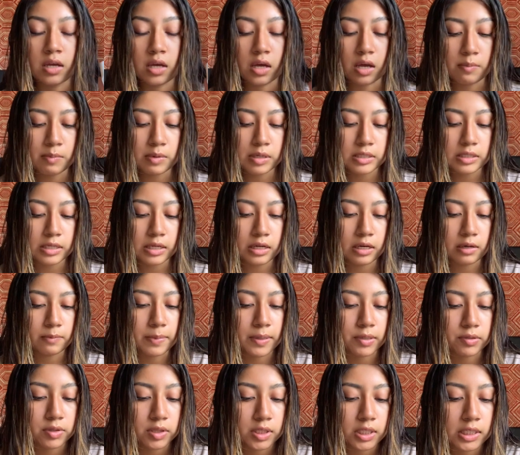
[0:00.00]
I'm excited
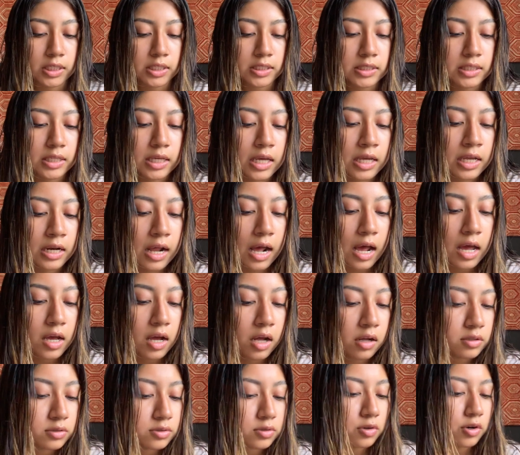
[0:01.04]
about this, and I
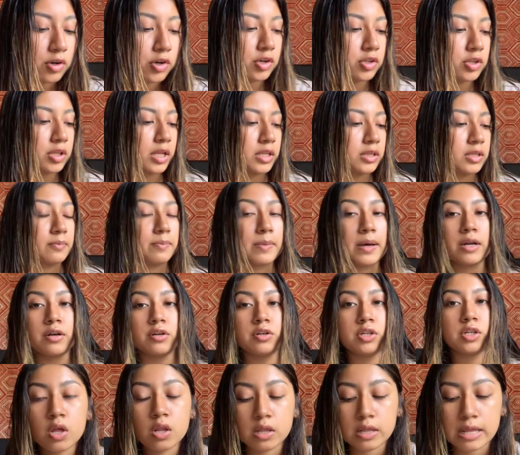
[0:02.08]
also heard that the
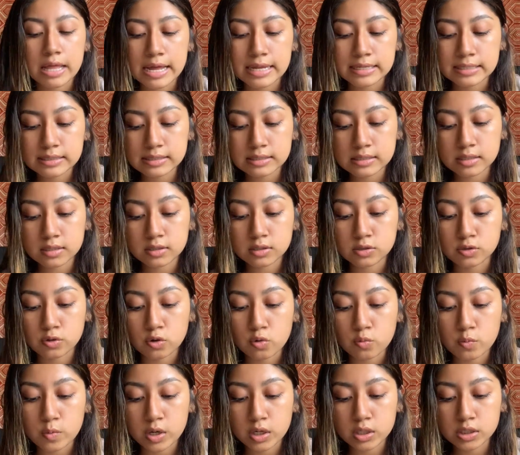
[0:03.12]
battery lasts so
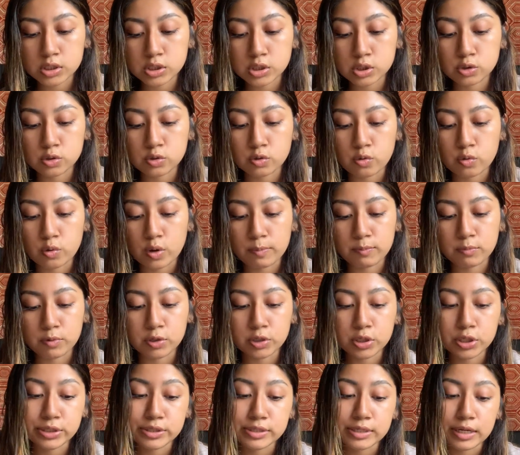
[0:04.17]
much, so I'm
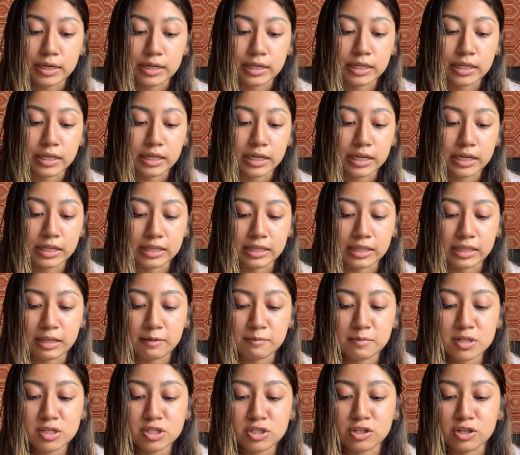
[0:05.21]
really excited. And let
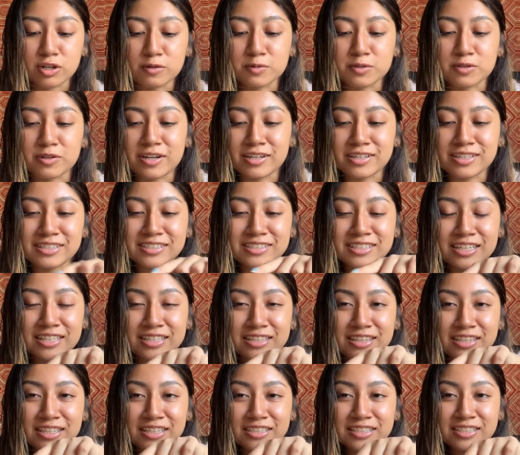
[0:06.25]
me shut up so I can take
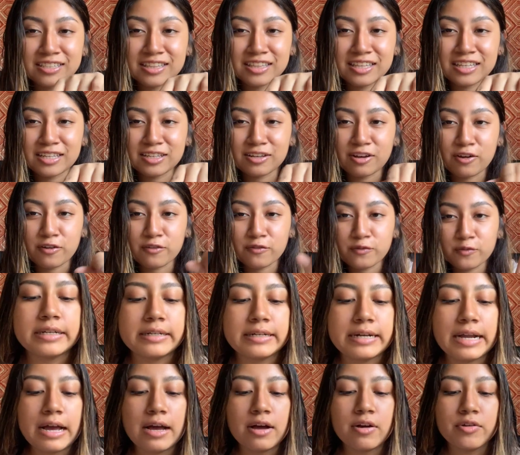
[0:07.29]
this thing off.
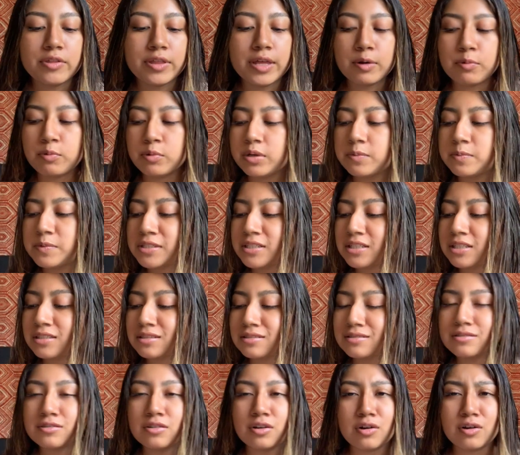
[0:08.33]
Now that we've
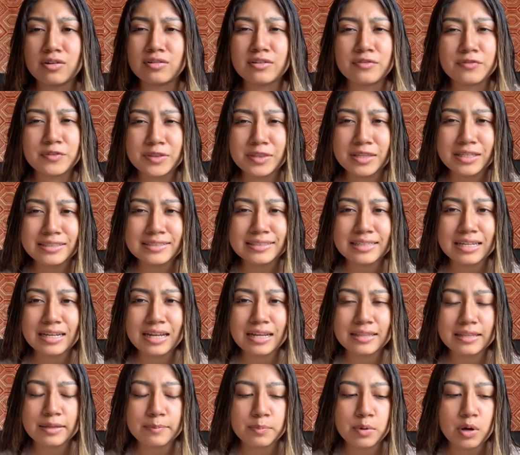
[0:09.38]
seen all of the things
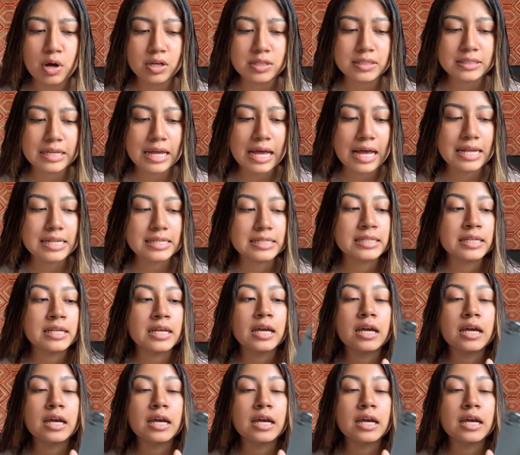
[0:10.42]
that the box has,